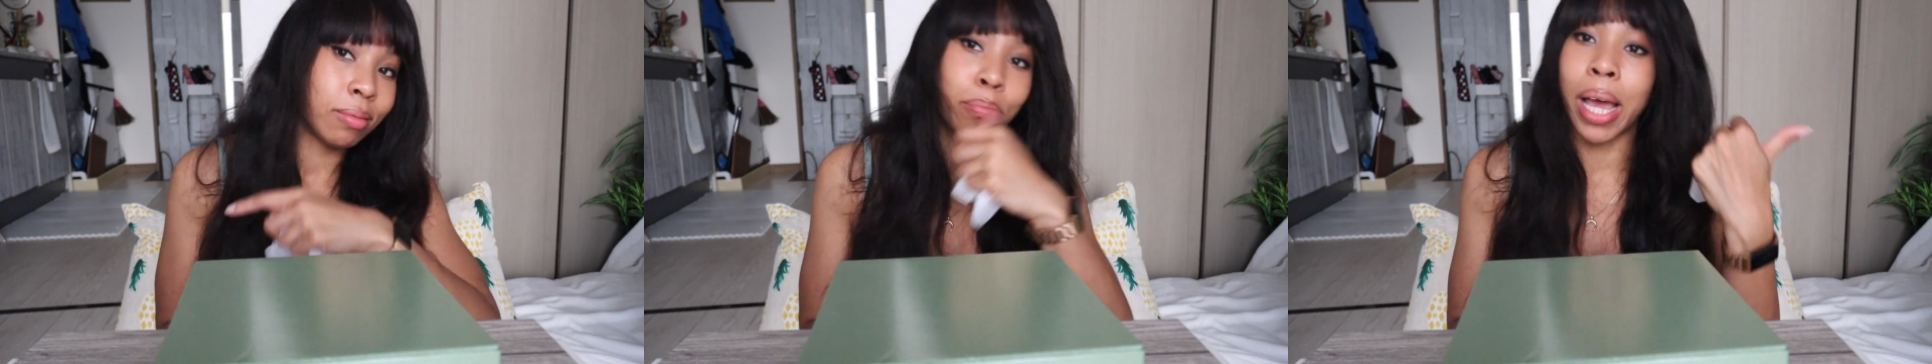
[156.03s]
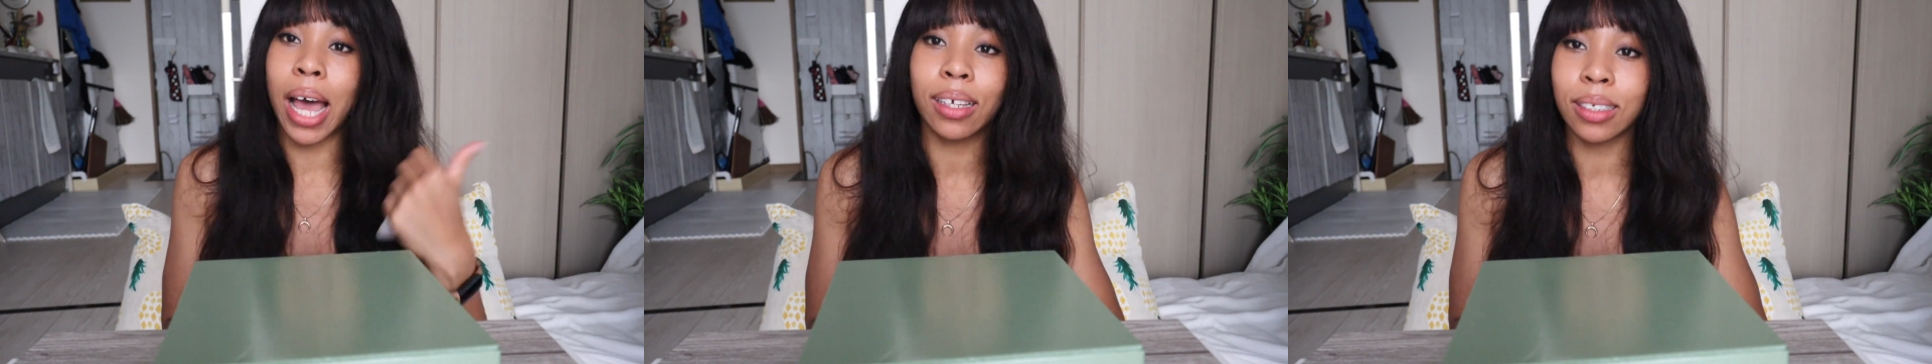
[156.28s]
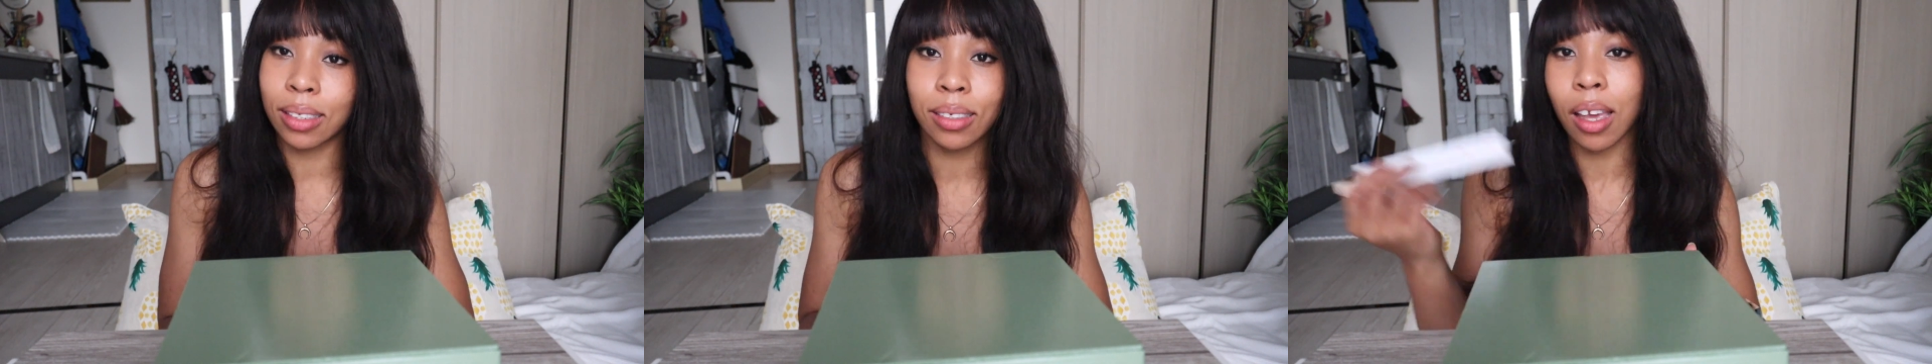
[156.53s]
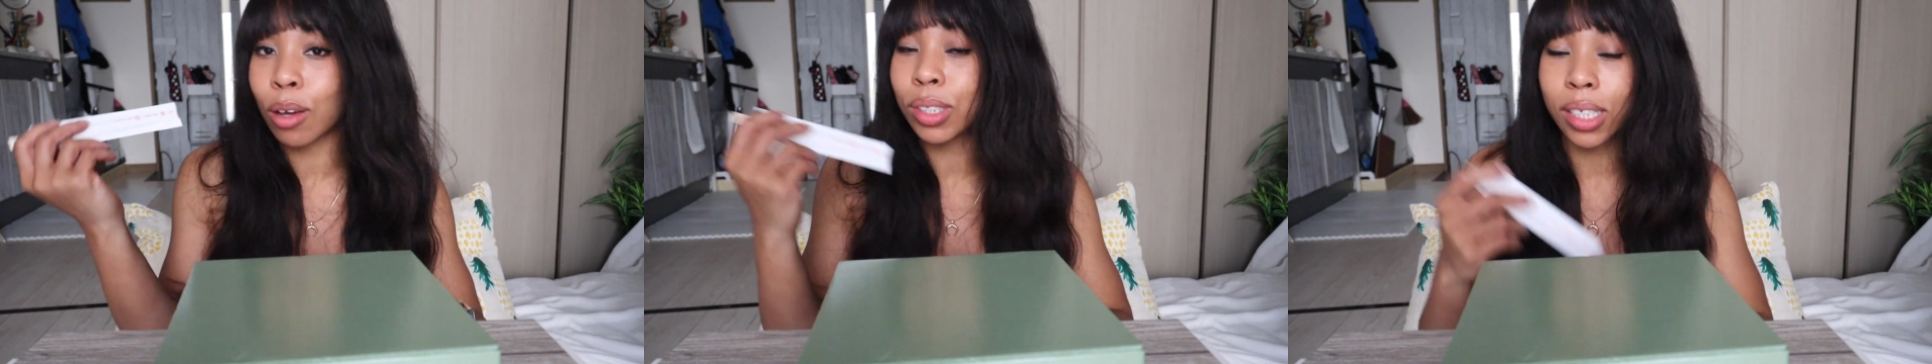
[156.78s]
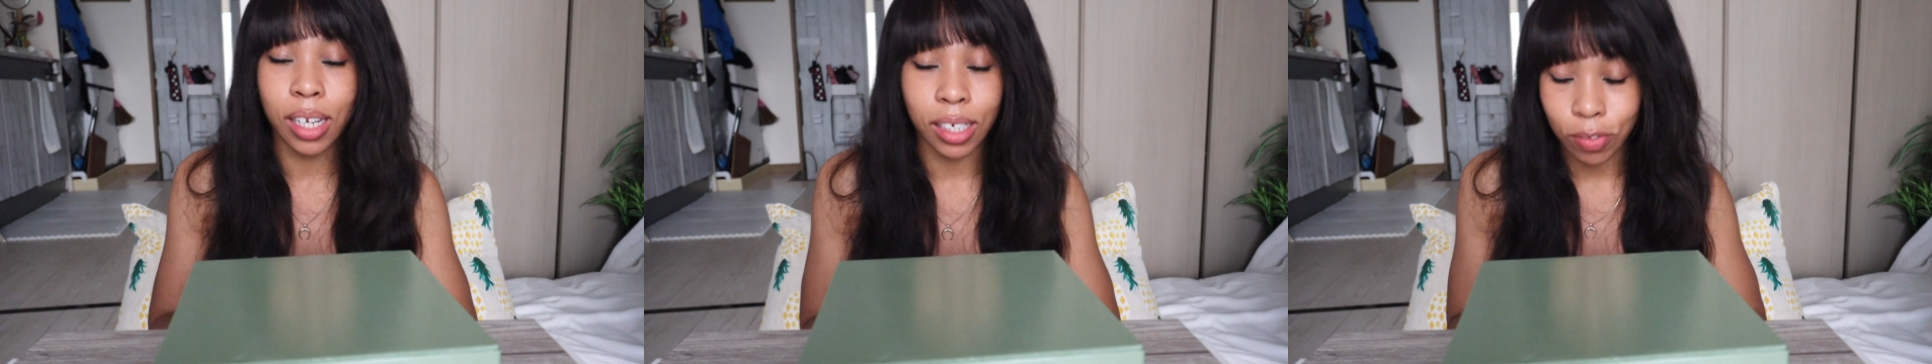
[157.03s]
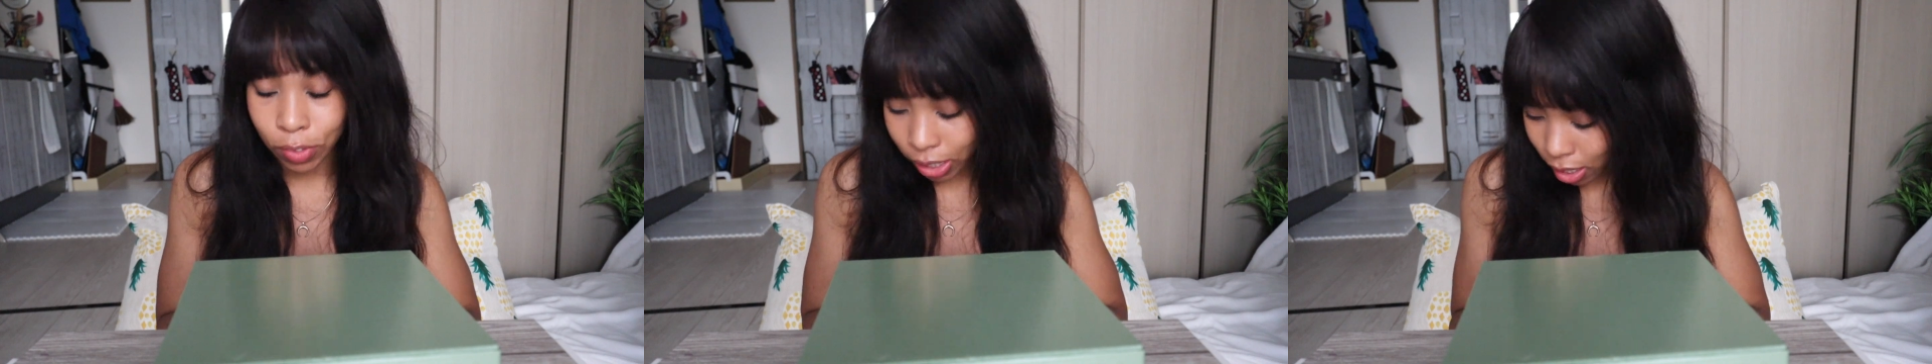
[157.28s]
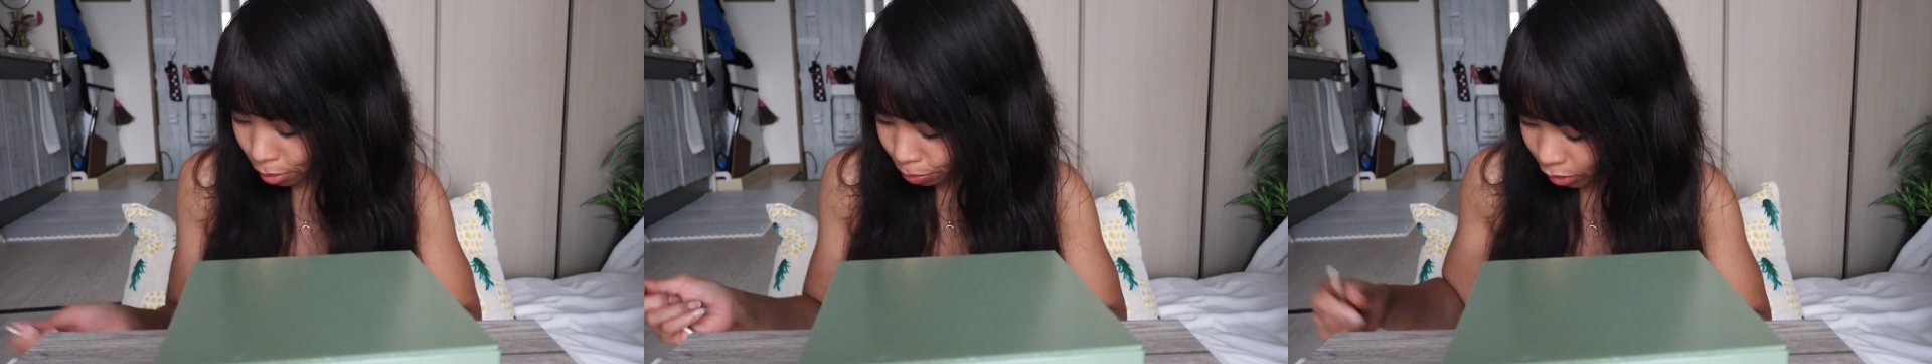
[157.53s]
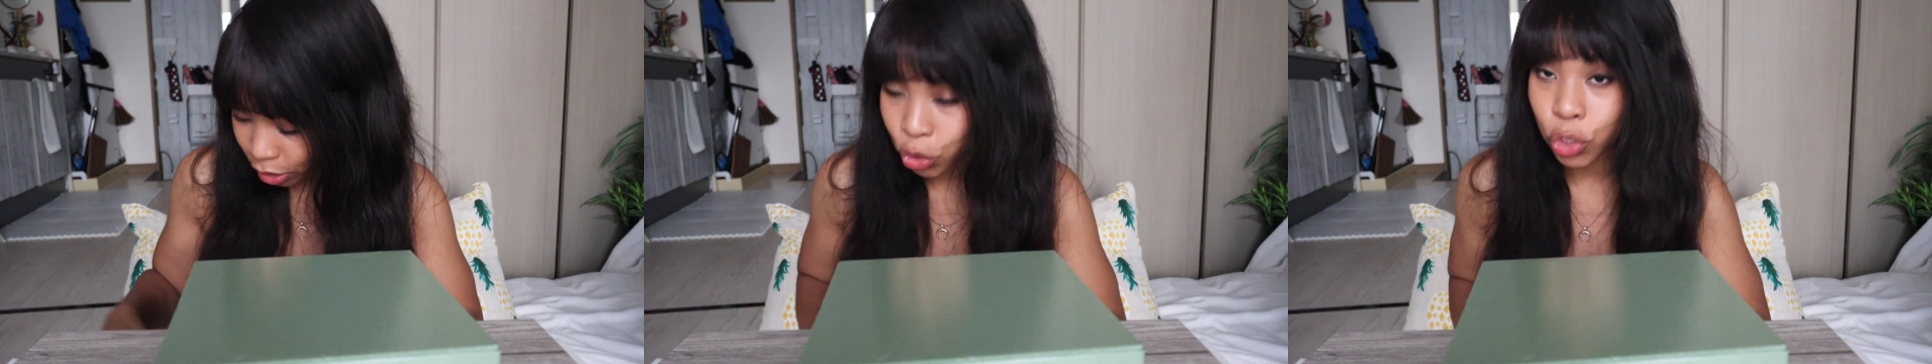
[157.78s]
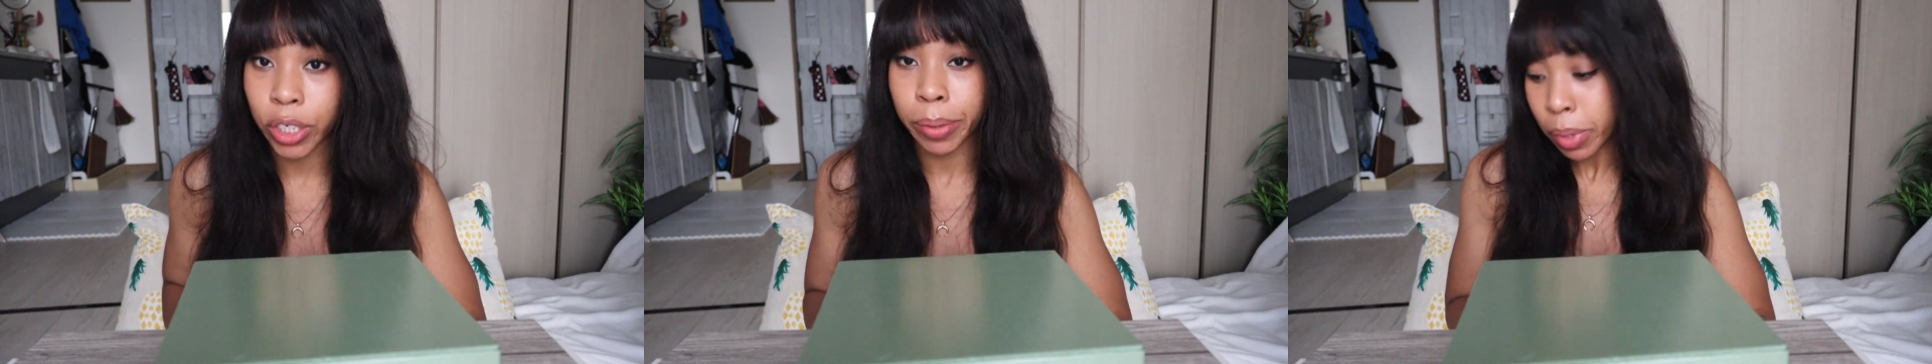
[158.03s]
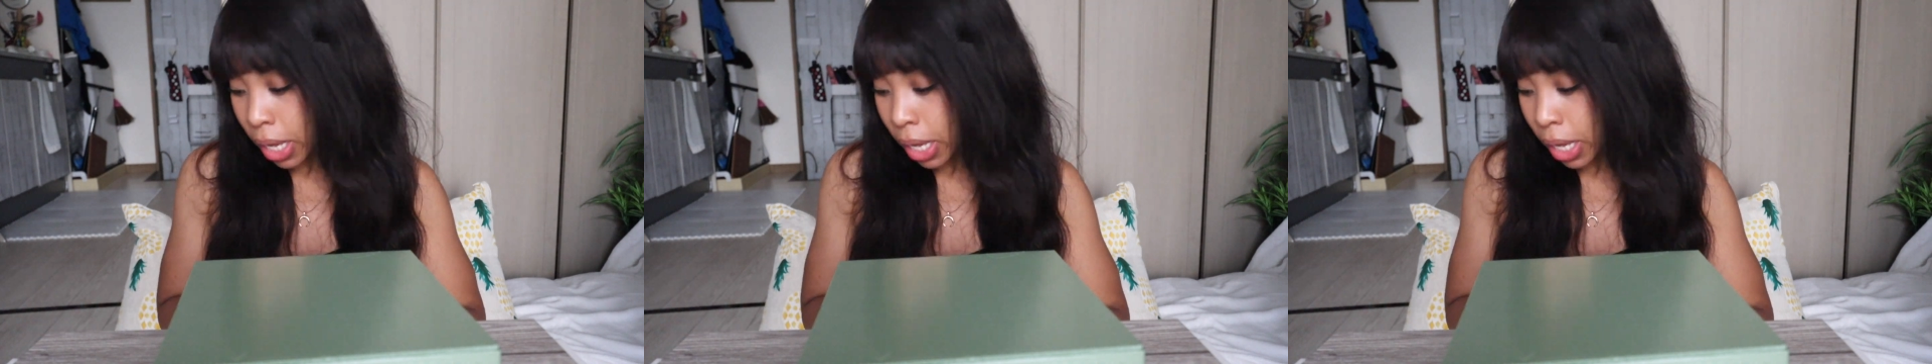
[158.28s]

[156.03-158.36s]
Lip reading: Pass. Go to the next video. Enjoy.